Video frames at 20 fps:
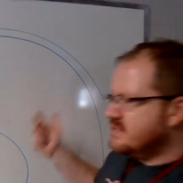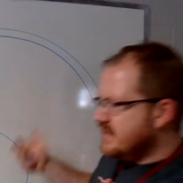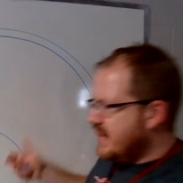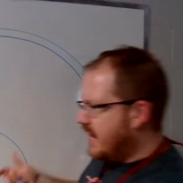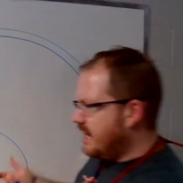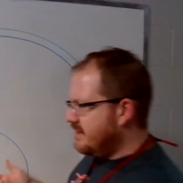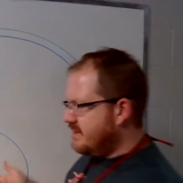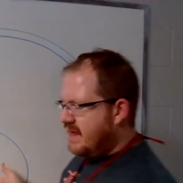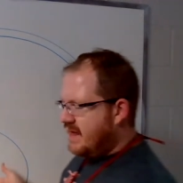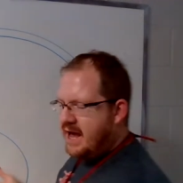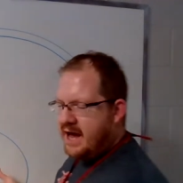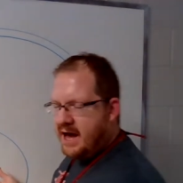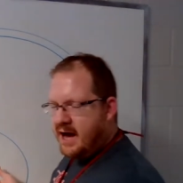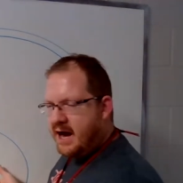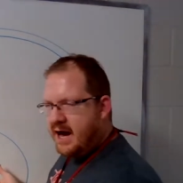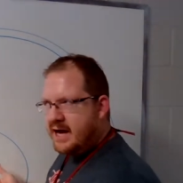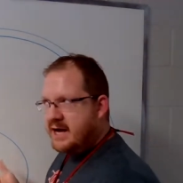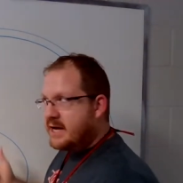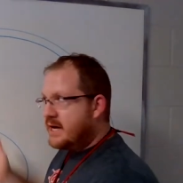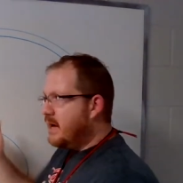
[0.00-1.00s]
not that
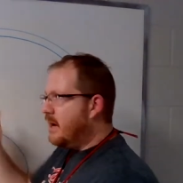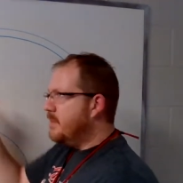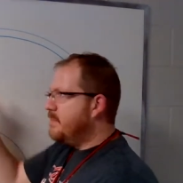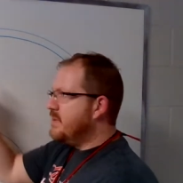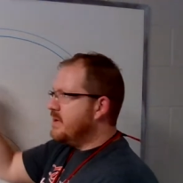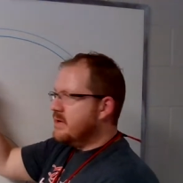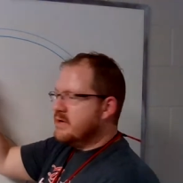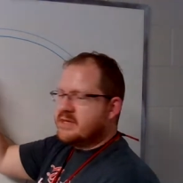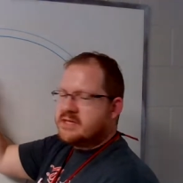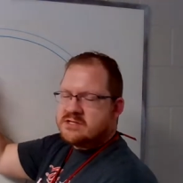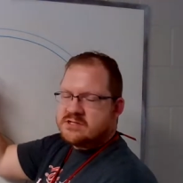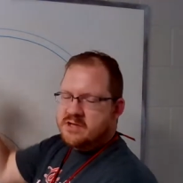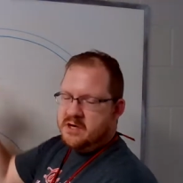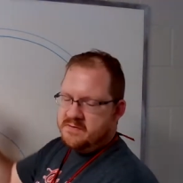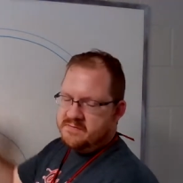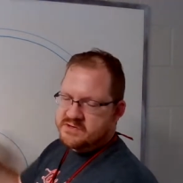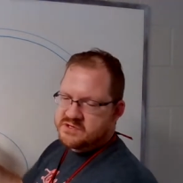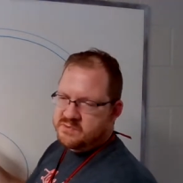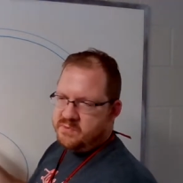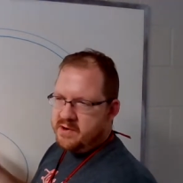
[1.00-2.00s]
hot up here at the
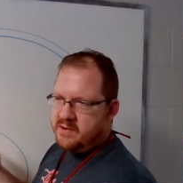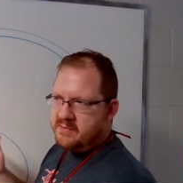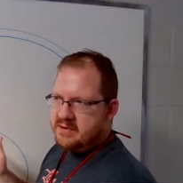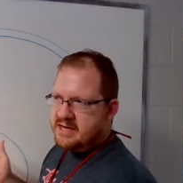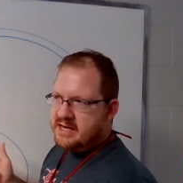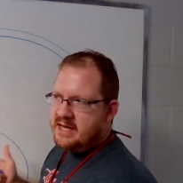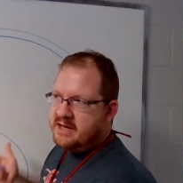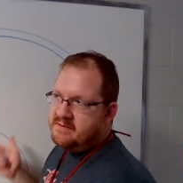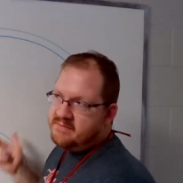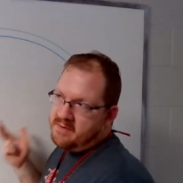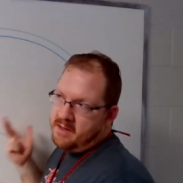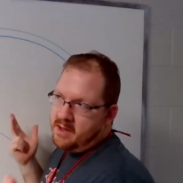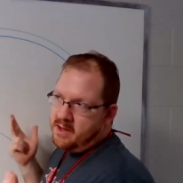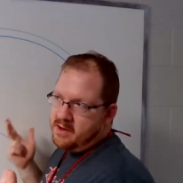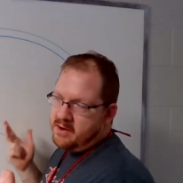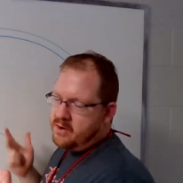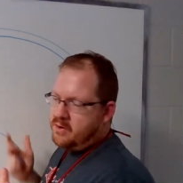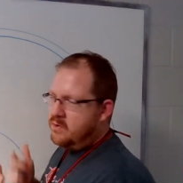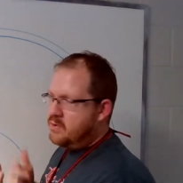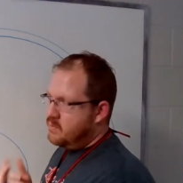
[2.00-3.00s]
surface where we live,
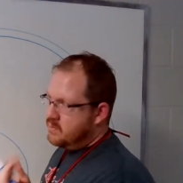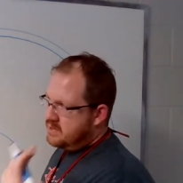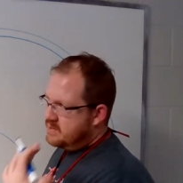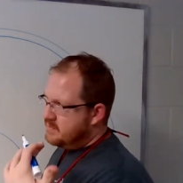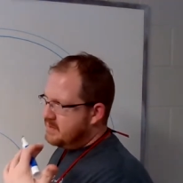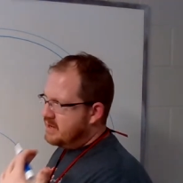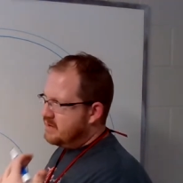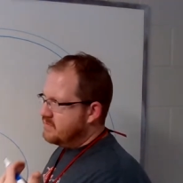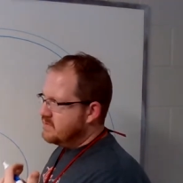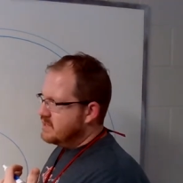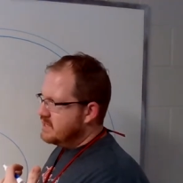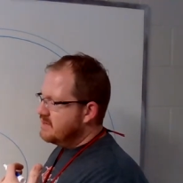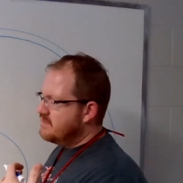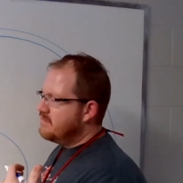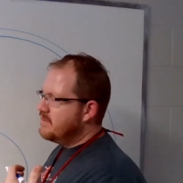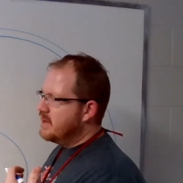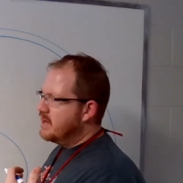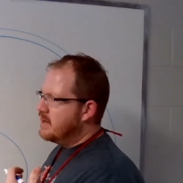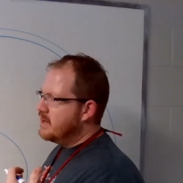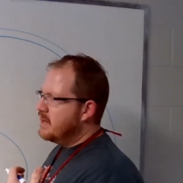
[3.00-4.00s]
or we wouldn't be able to live
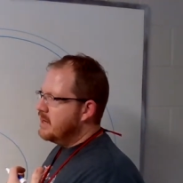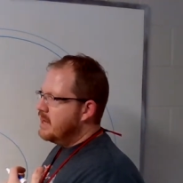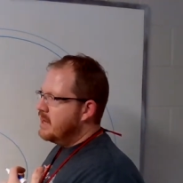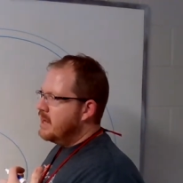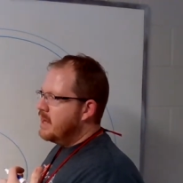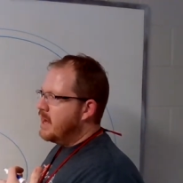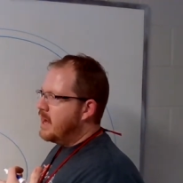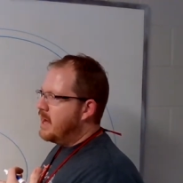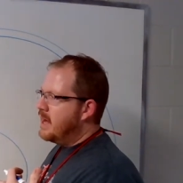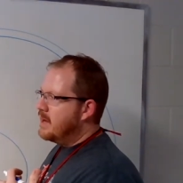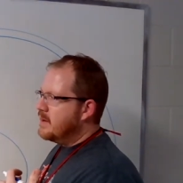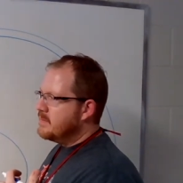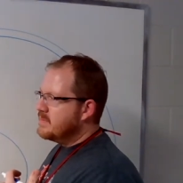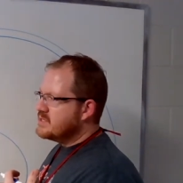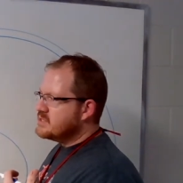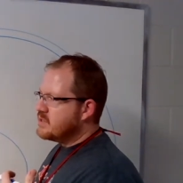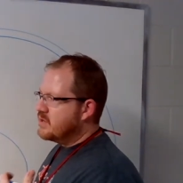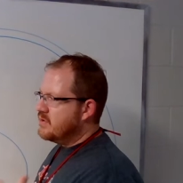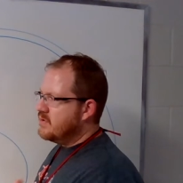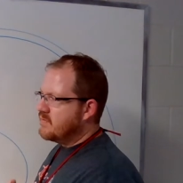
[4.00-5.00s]
here. Um,
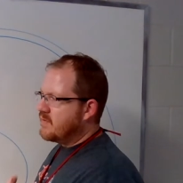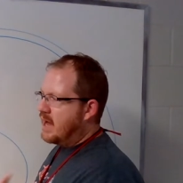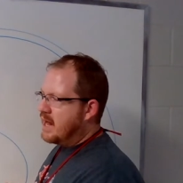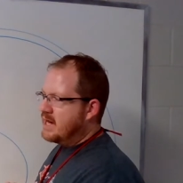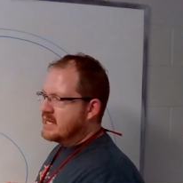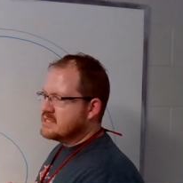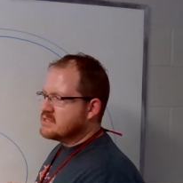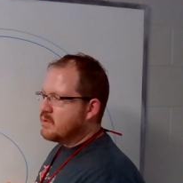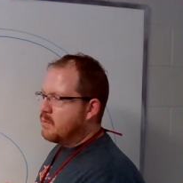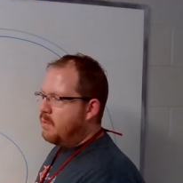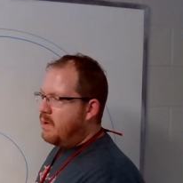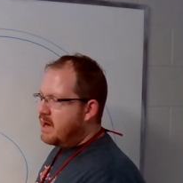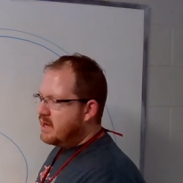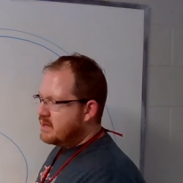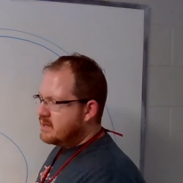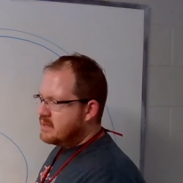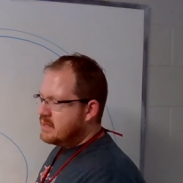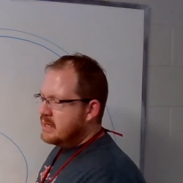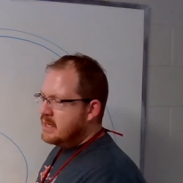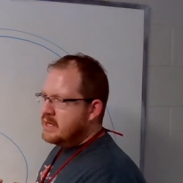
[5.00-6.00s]
and so you've got lots of
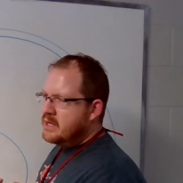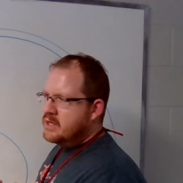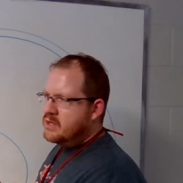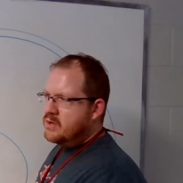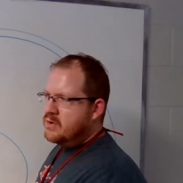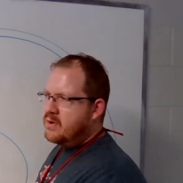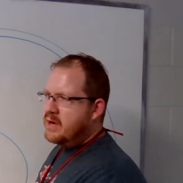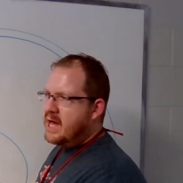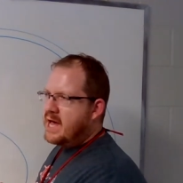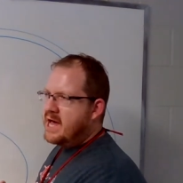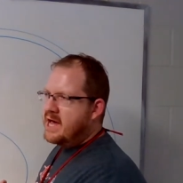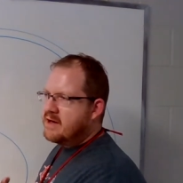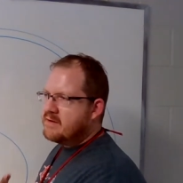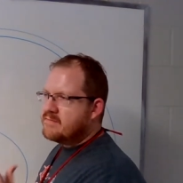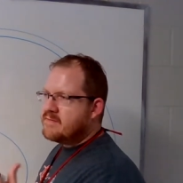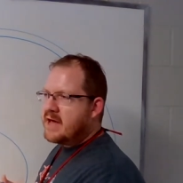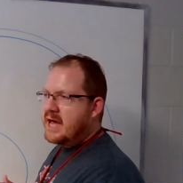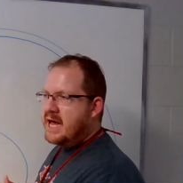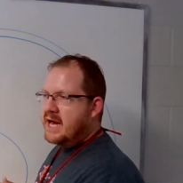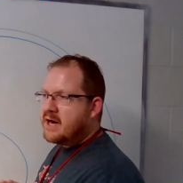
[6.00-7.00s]
water, you
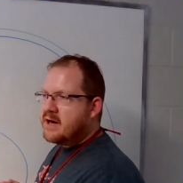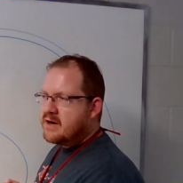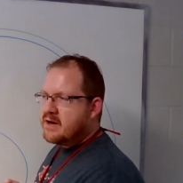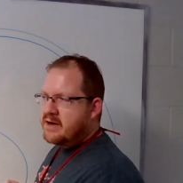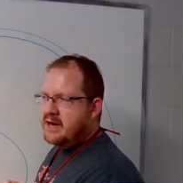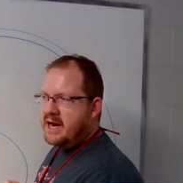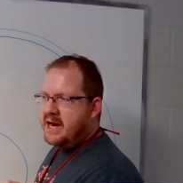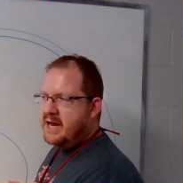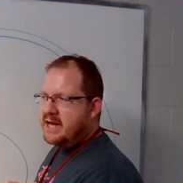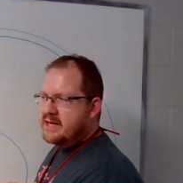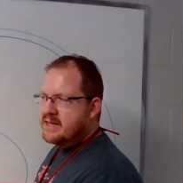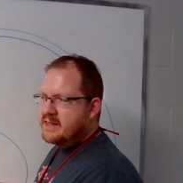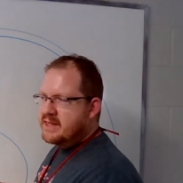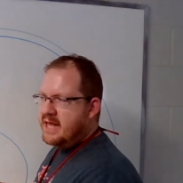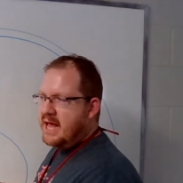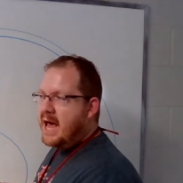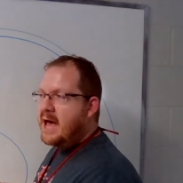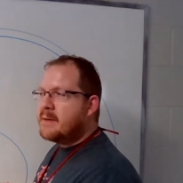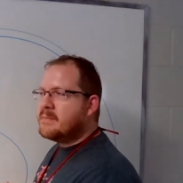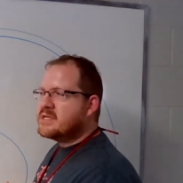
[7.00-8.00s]
have air in the
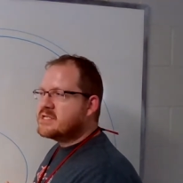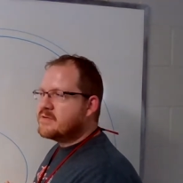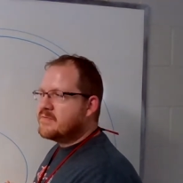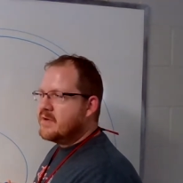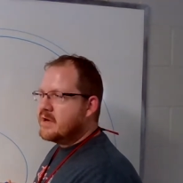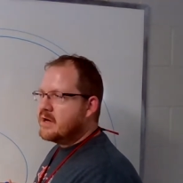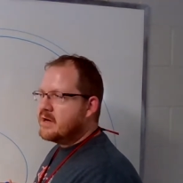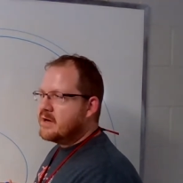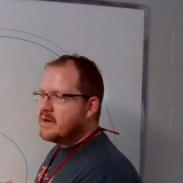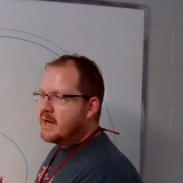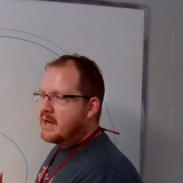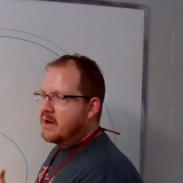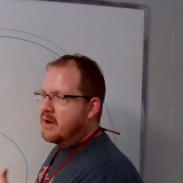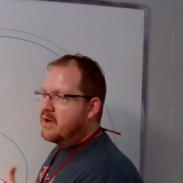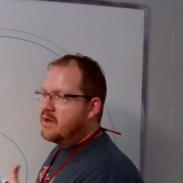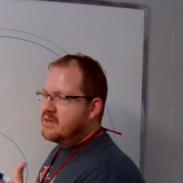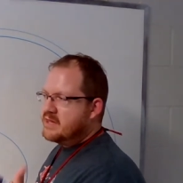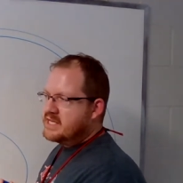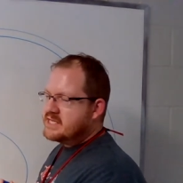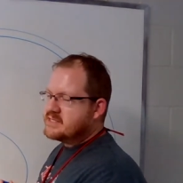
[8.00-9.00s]
atmosphere, and
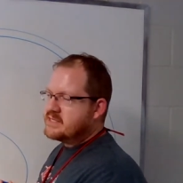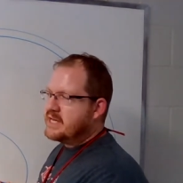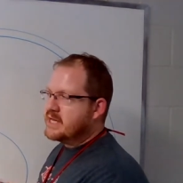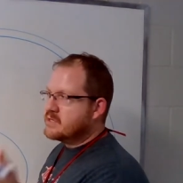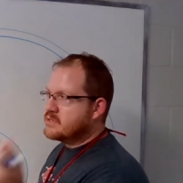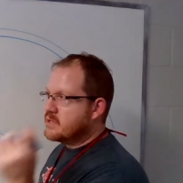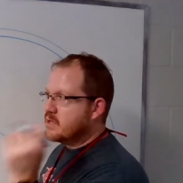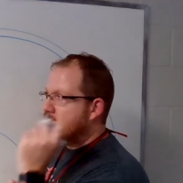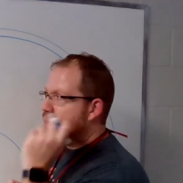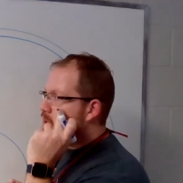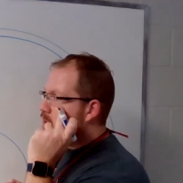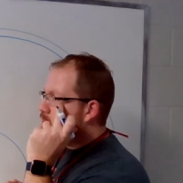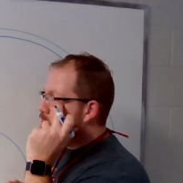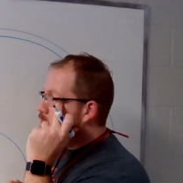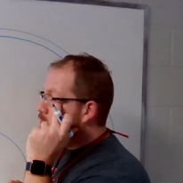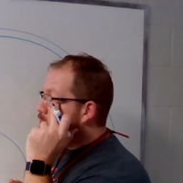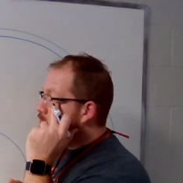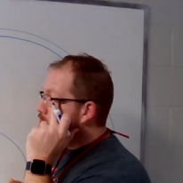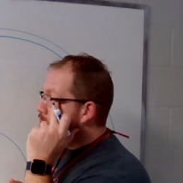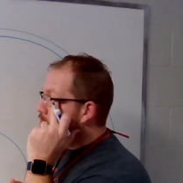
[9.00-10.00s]
all these things are going to
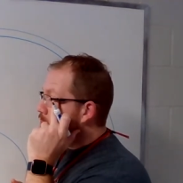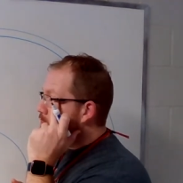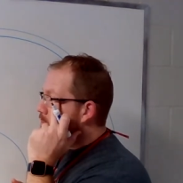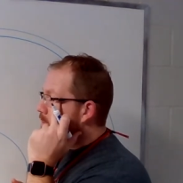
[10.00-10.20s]
cool your